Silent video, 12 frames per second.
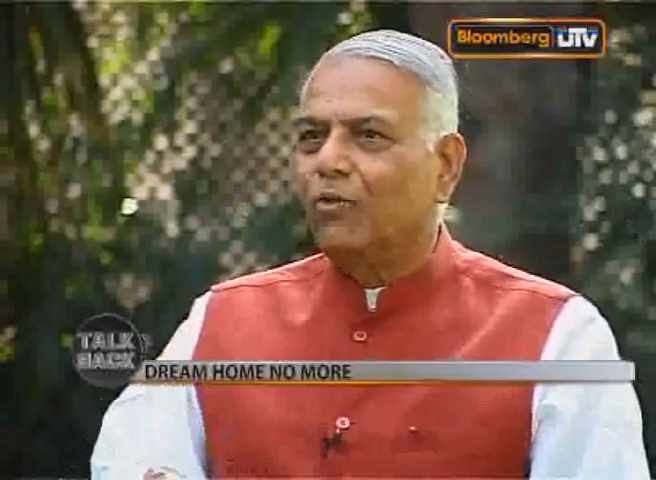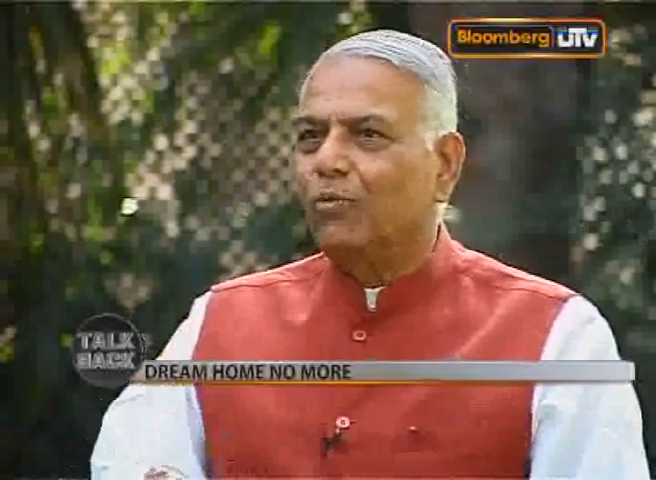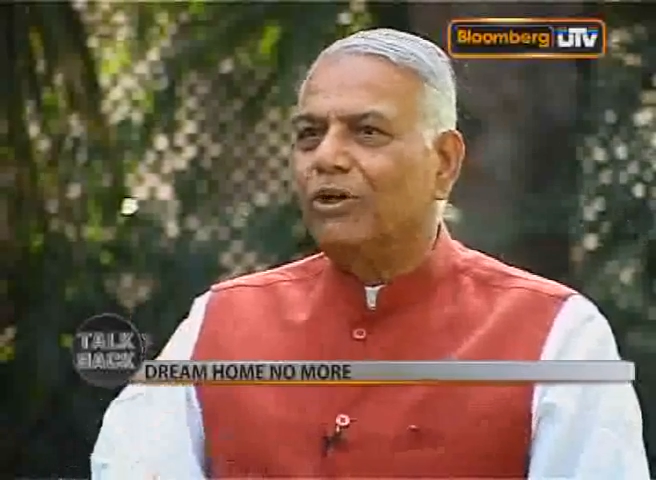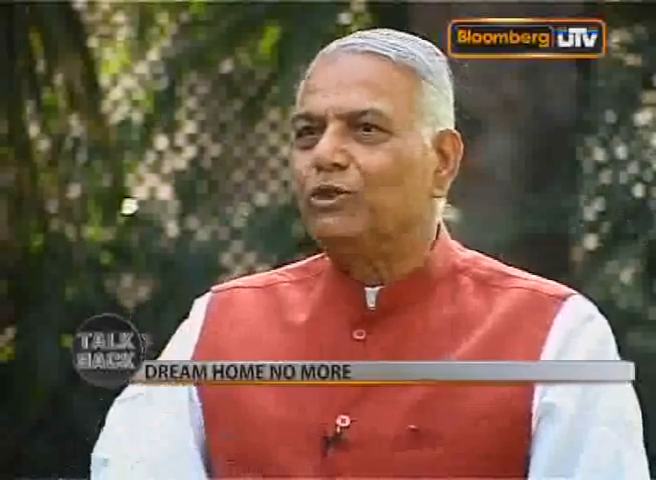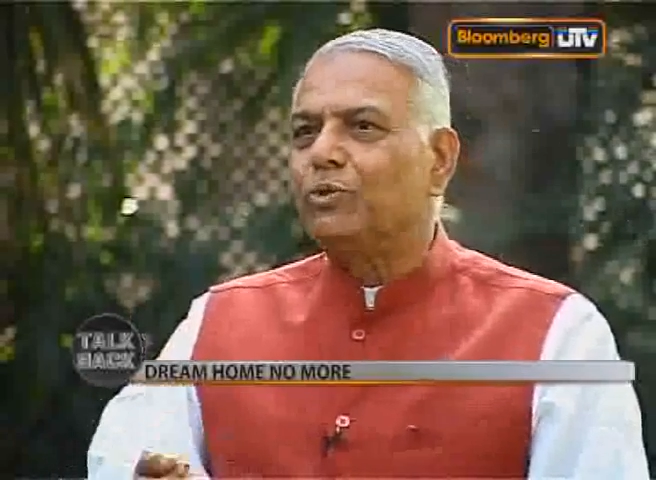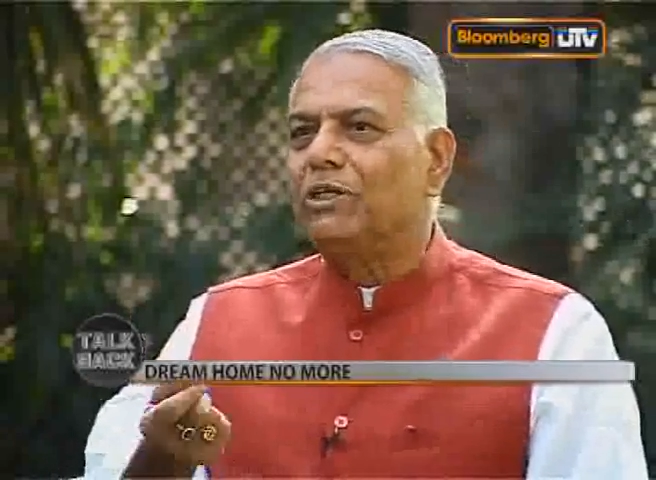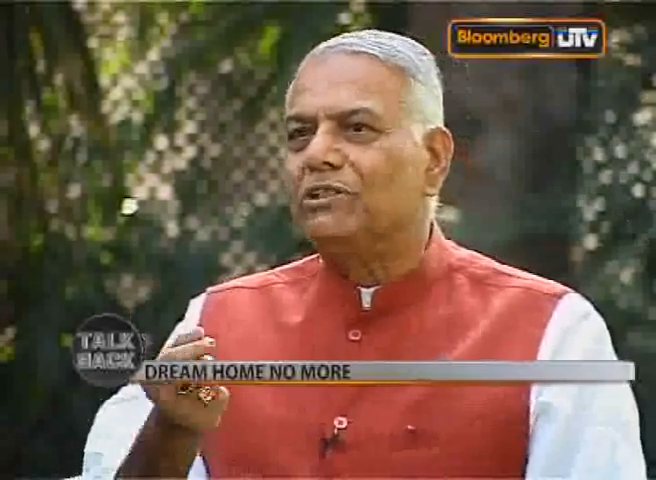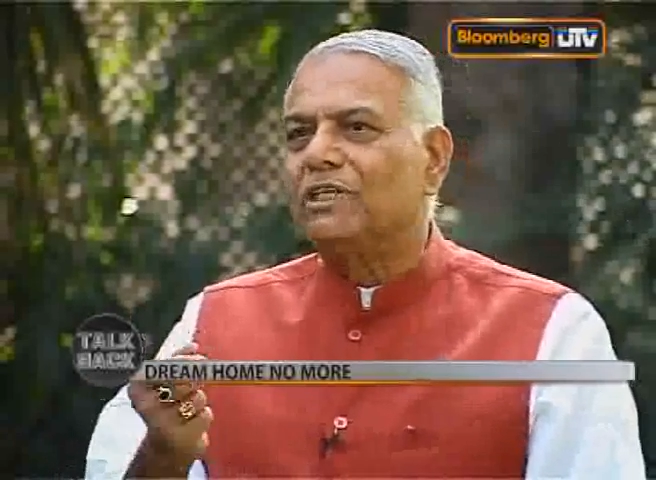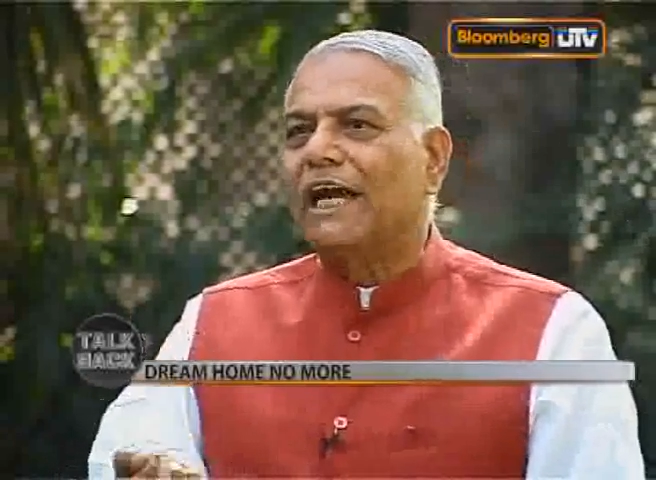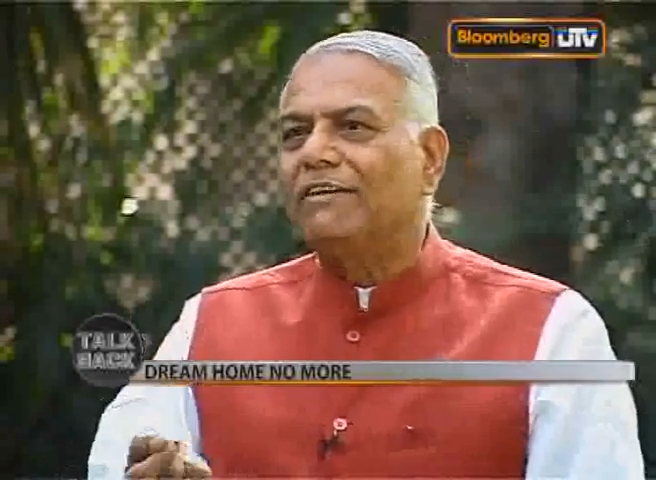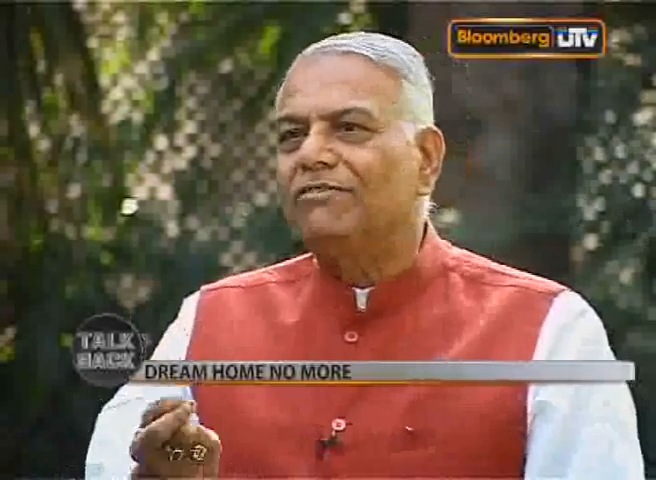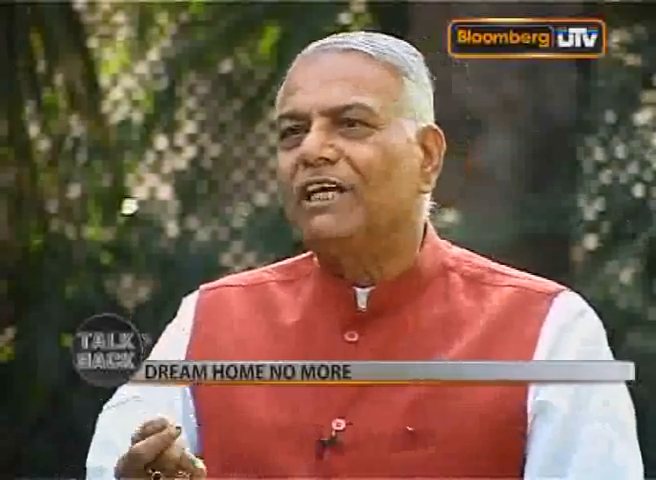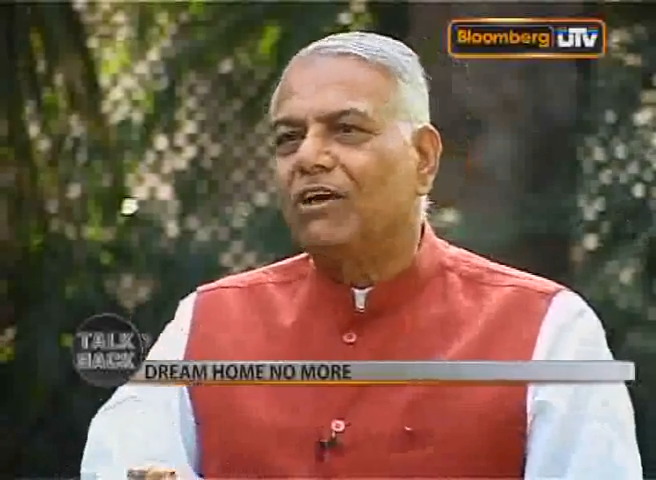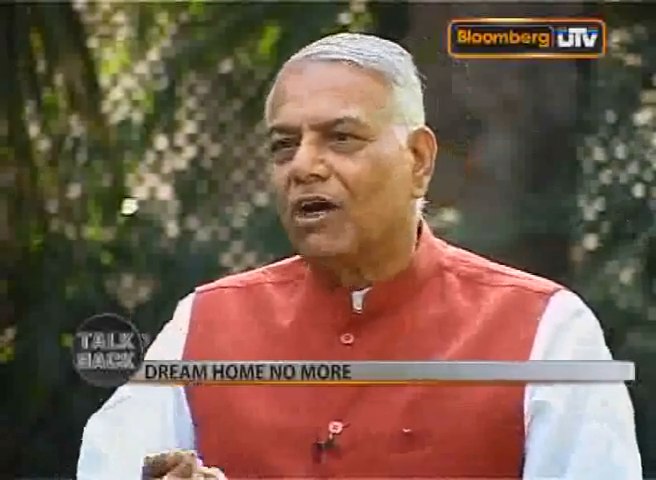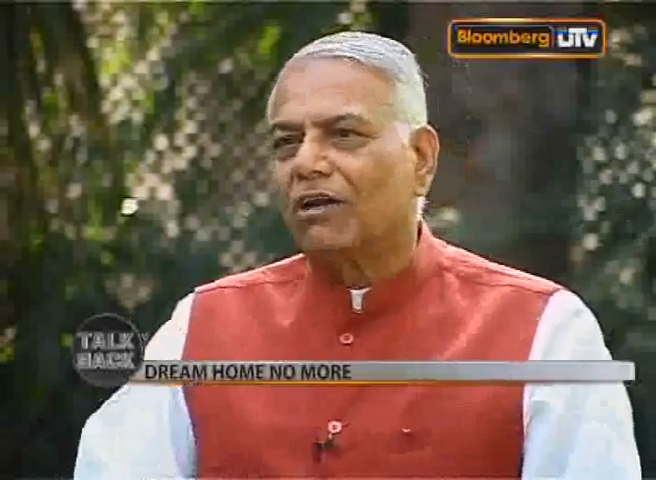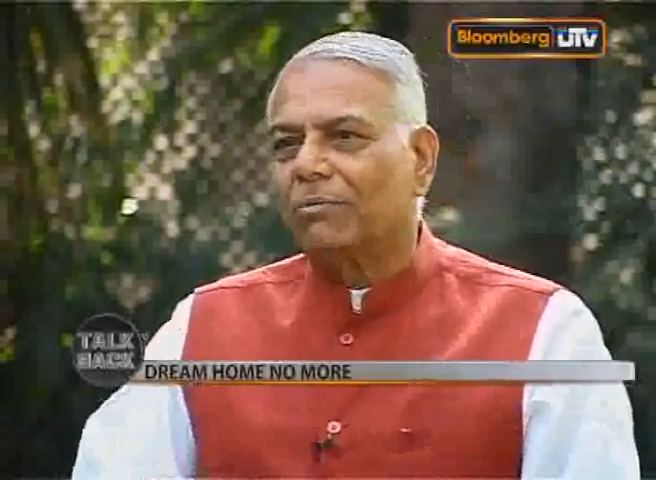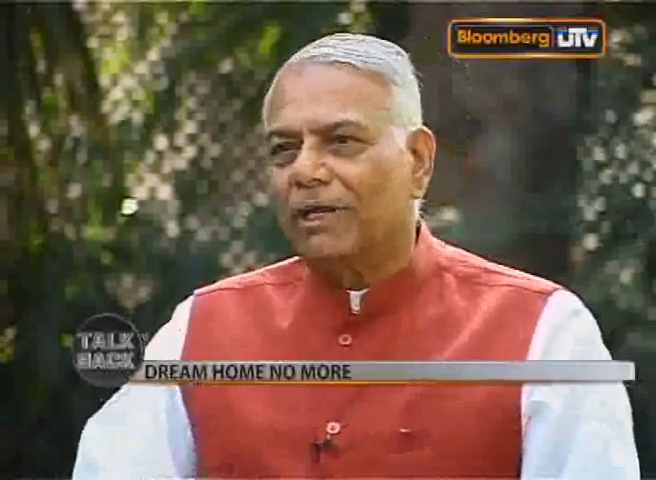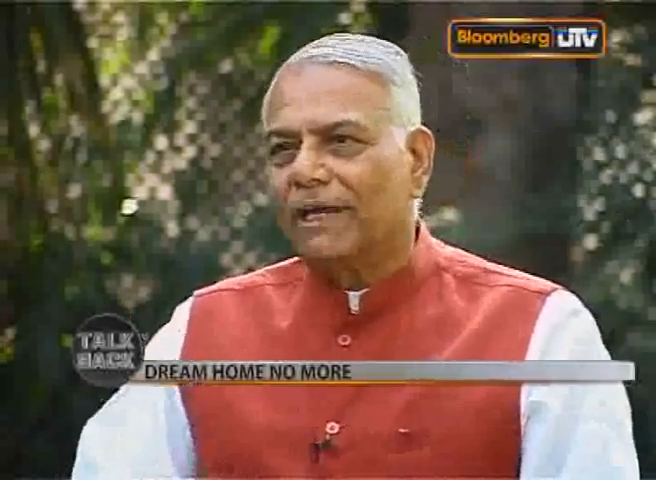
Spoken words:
which will drive the economy.